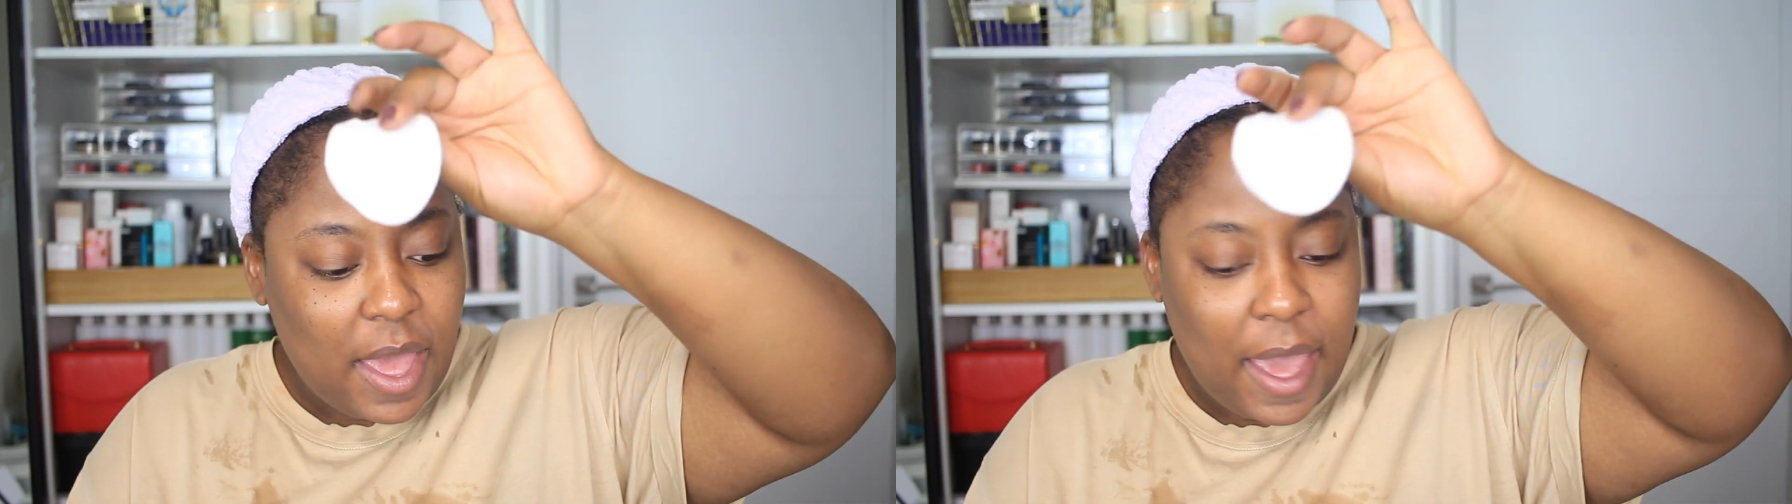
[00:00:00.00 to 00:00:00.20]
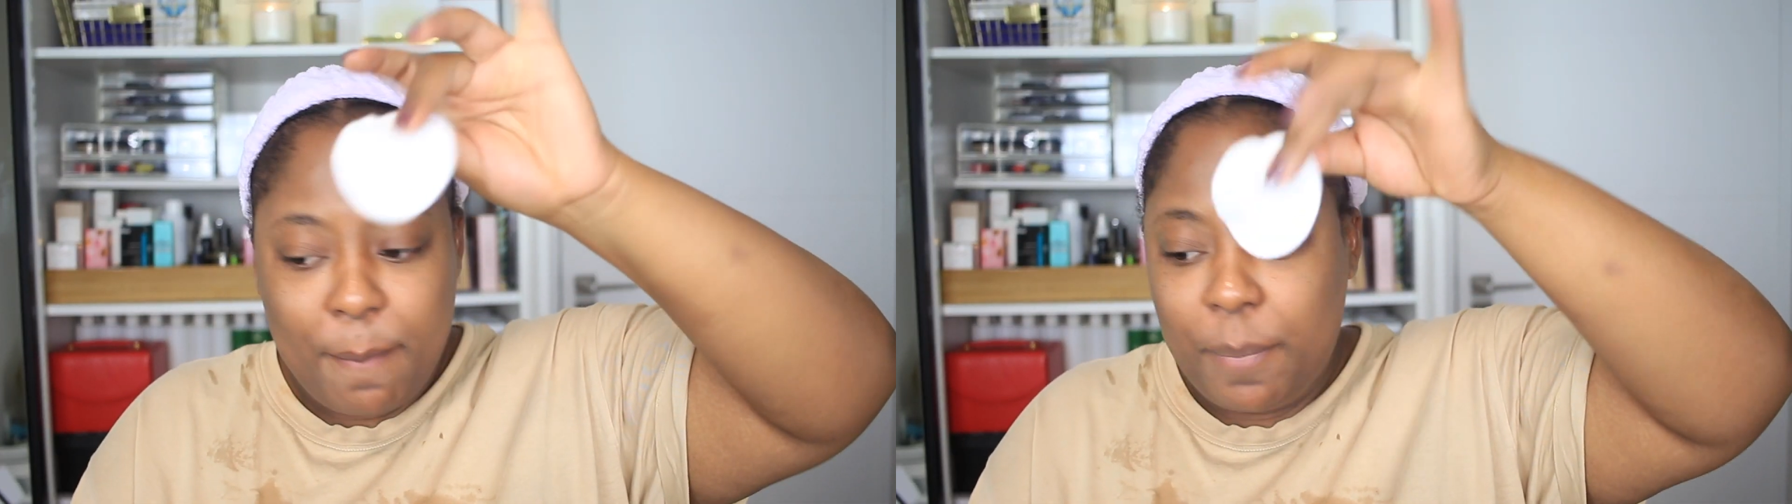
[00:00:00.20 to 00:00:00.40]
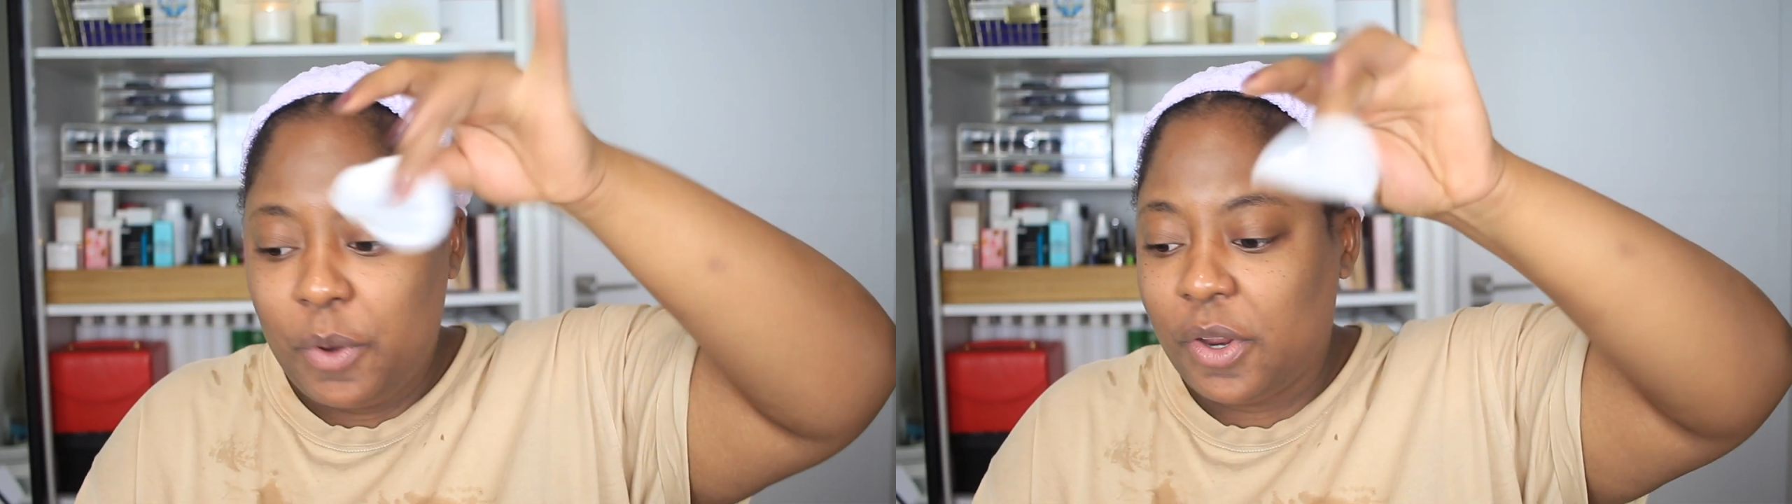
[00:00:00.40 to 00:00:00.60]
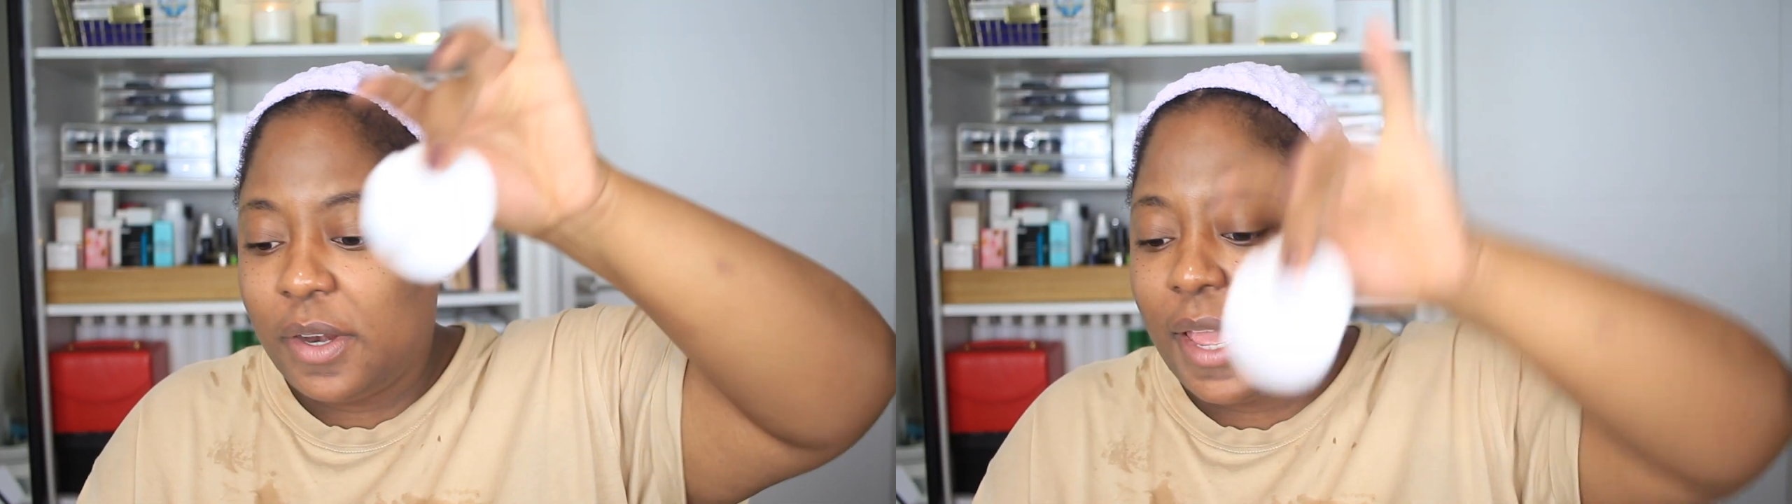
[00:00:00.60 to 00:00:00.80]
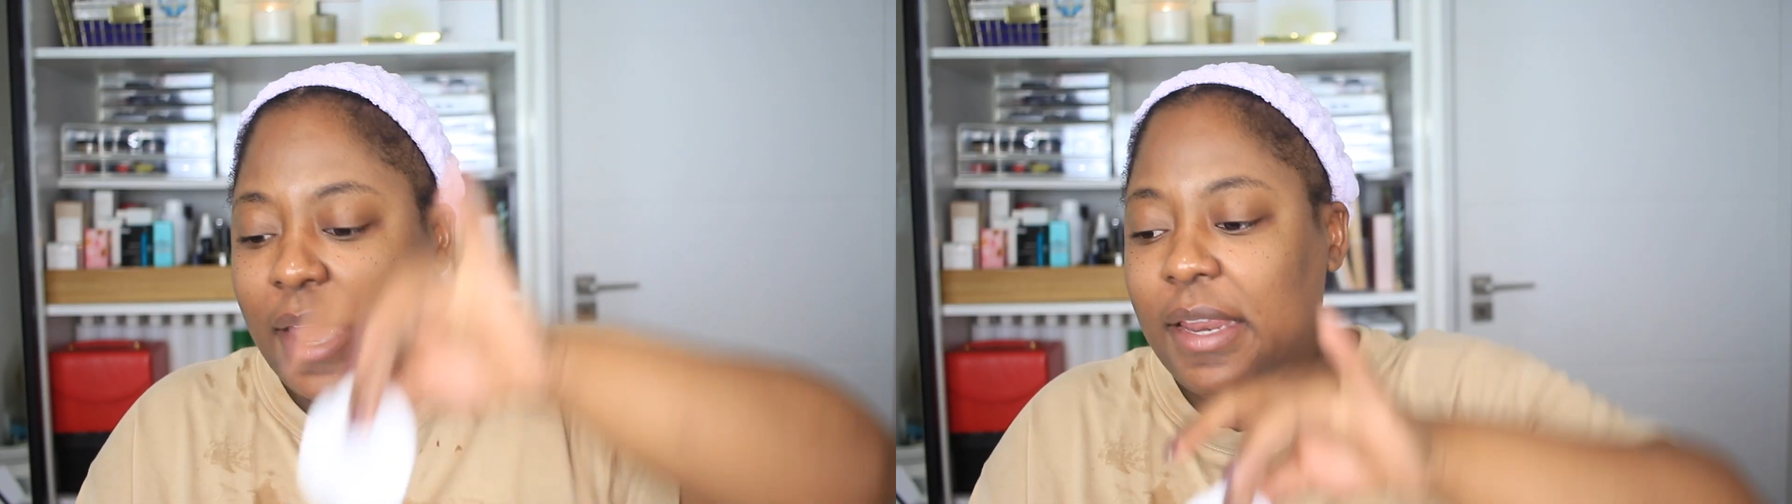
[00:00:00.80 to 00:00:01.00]
I put
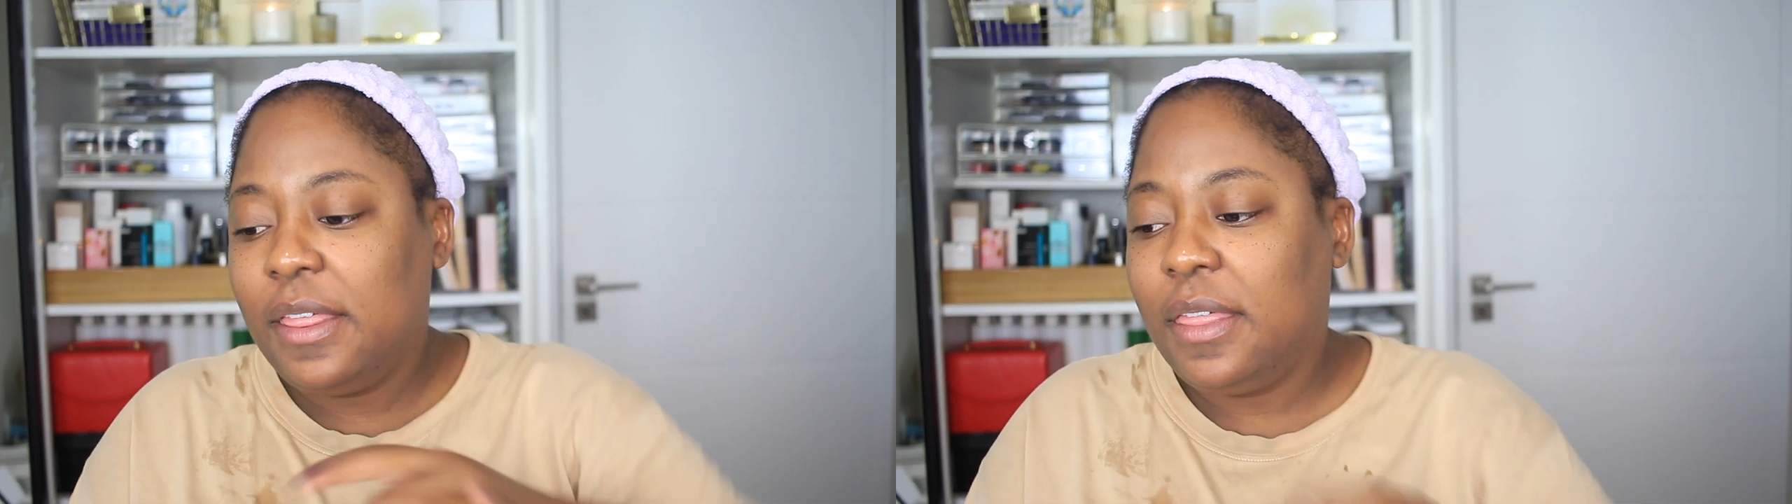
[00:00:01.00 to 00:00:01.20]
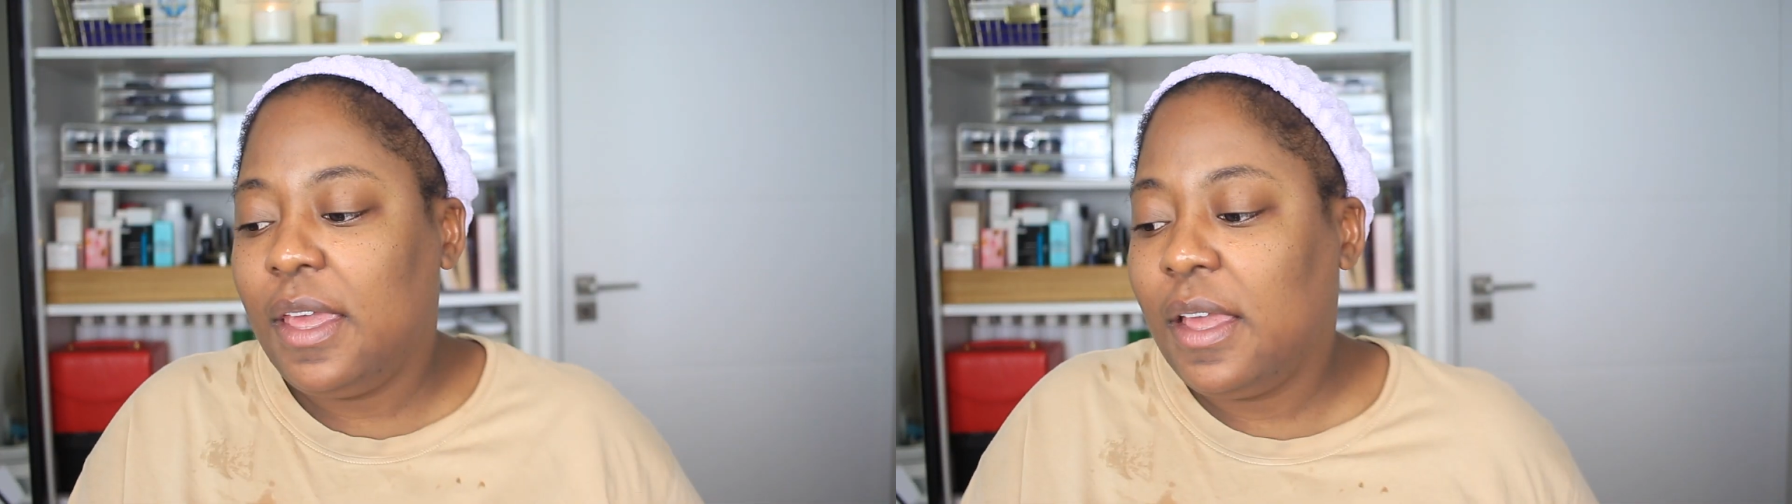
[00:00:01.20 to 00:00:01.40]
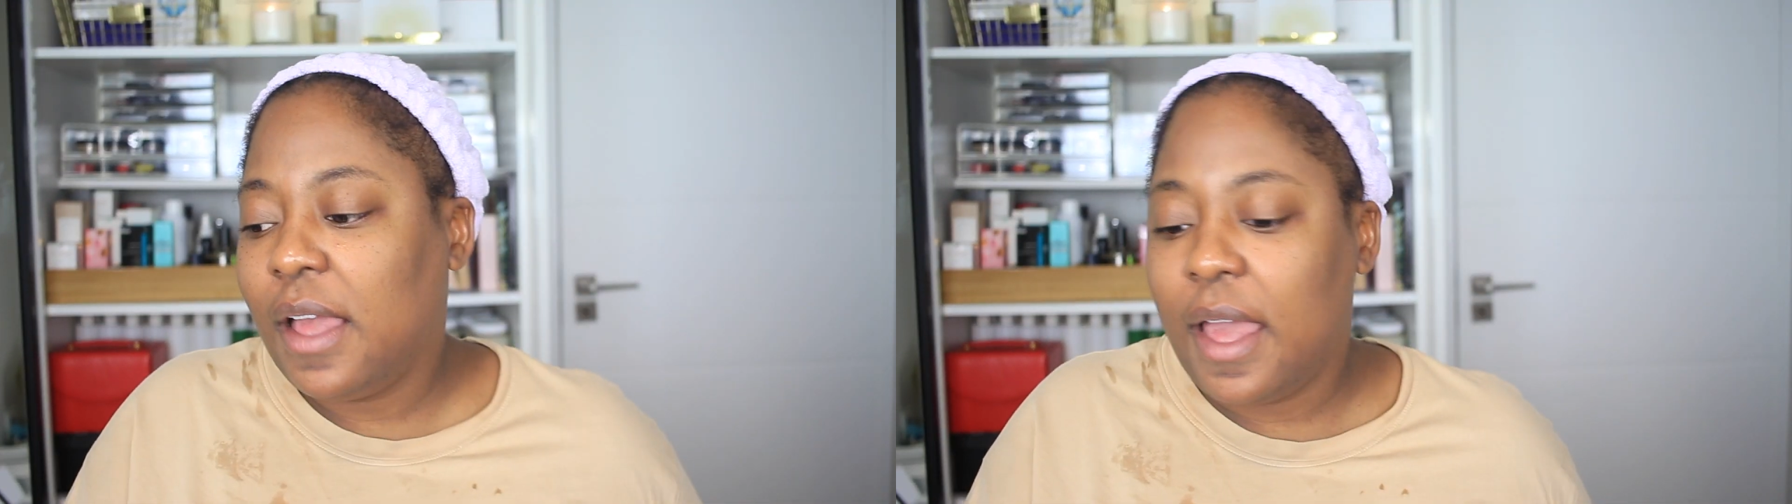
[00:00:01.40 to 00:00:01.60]
on anything.